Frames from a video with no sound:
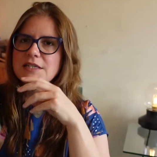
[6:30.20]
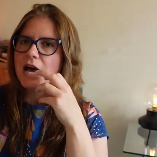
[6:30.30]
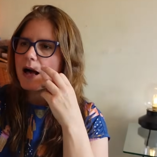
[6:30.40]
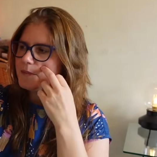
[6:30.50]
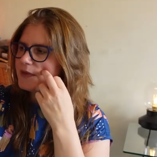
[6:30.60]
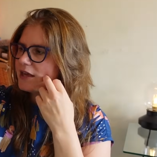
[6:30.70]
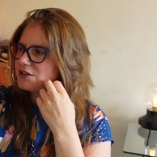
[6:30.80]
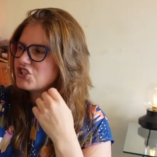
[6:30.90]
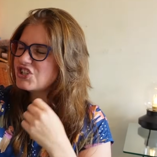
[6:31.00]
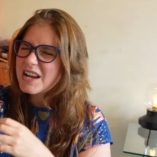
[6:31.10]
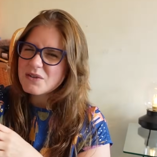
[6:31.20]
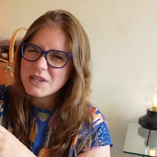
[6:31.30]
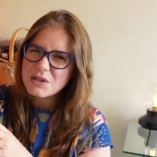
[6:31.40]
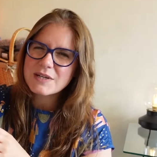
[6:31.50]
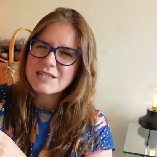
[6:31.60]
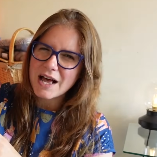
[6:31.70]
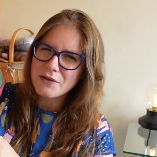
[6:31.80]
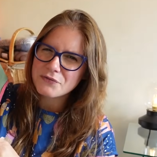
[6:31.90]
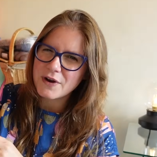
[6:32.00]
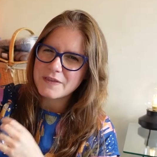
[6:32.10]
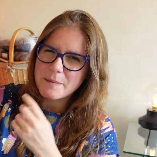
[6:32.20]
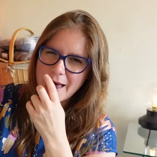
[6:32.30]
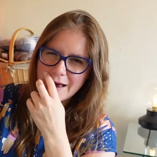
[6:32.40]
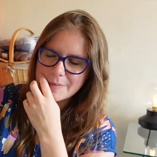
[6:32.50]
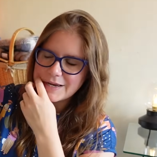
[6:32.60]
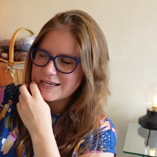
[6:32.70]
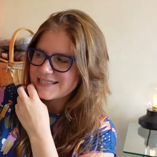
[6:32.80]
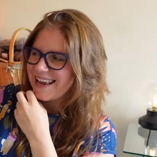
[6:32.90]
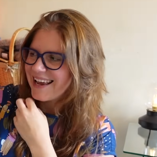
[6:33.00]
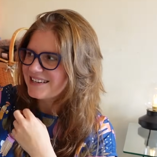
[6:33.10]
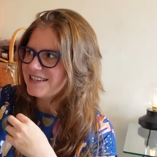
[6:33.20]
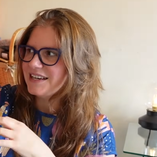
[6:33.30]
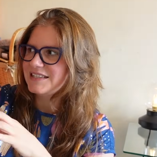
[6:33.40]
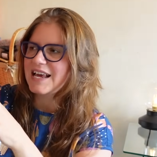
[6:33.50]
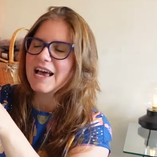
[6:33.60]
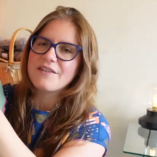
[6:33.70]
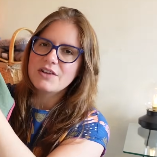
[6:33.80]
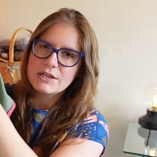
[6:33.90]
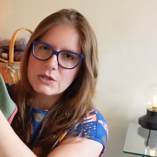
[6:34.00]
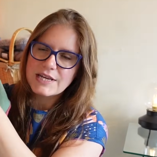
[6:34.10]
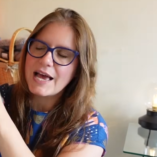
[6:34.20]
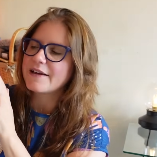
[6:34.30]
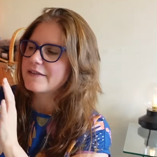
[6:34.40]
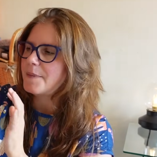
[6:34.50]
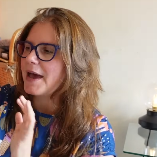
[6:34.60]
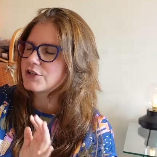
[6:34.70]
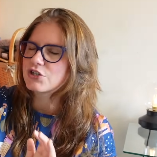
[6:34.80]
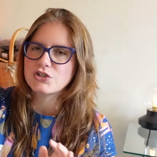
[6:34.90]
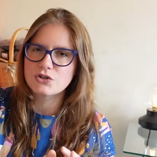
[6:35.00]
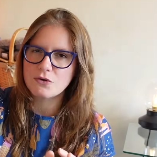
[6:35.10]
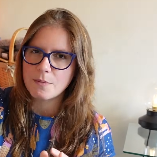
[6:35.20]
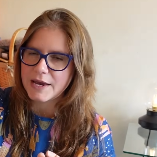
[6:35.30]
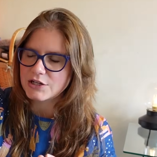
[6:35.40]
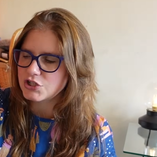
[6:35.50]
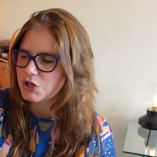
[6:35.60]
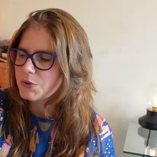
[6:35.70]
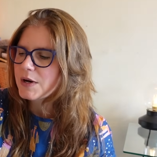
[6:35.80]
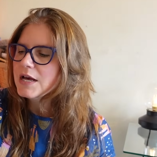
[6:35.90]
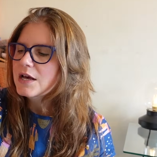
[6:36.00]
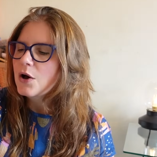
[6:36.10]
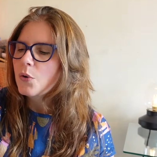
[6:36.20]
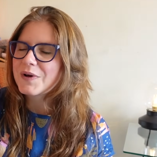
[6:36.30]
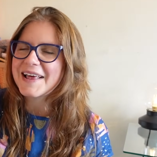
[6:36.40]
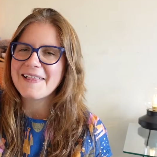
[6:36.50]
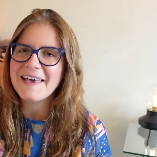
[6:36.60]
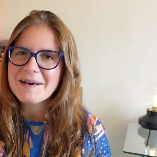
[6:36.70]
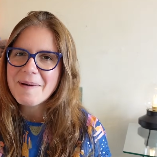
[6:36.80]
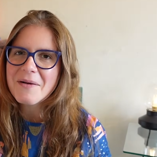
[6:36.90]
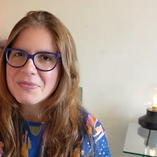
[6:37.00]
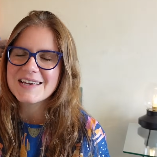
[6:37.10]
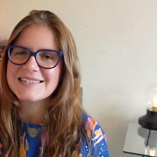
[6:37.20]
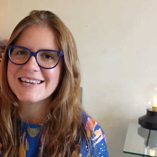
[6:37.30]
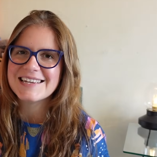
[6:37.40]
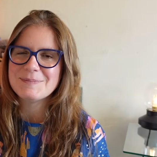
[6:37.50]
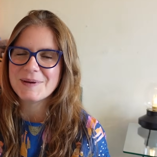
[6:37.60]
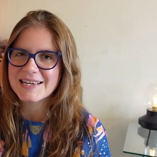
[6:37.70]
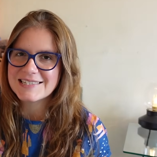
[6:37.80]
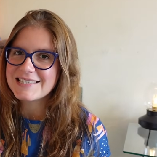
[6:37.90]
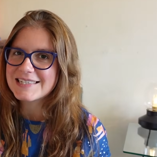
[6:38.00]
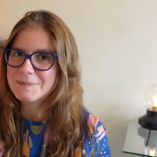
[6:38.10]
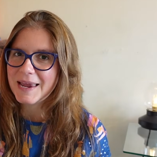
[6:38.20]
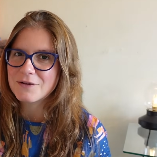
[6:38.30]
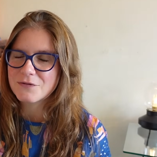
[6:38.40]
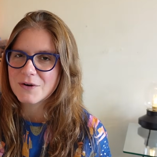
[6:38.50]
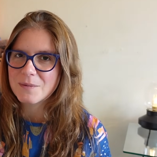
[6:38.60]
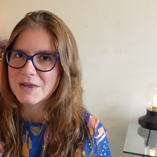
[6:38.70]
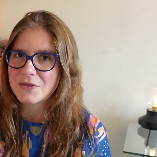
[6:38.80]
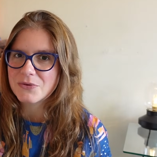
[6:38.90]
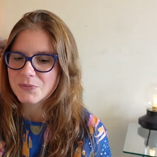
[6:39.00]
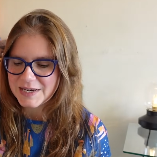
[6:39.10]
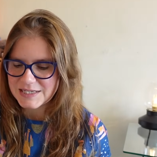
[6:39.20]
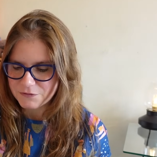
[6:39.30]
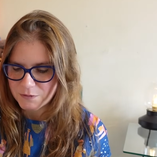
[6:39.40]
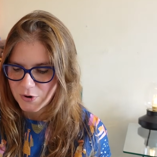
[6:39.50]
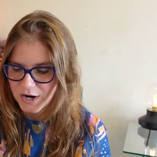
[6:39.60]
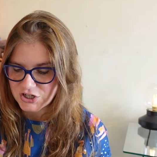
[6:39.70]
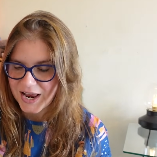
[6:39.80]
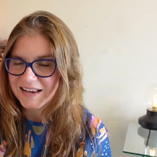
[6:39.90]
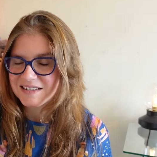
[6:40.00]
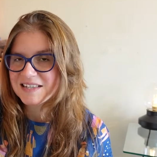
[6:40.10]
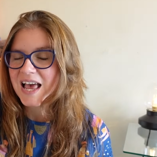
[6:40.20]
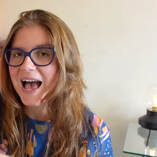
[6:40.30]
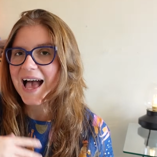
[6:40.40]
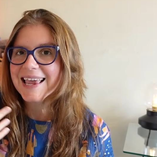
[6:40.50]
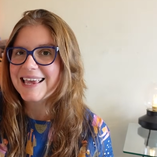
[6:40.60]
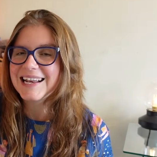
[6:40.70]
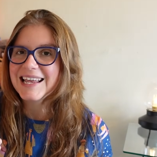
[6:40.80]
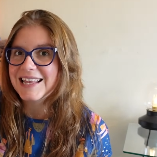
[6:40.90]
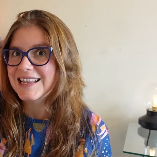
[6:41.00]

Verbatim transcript: a top that generally you can tell the front and the back, but it is handy to have a little tag in the back just to remind you. What I like about this is because this is made from three different projects, I can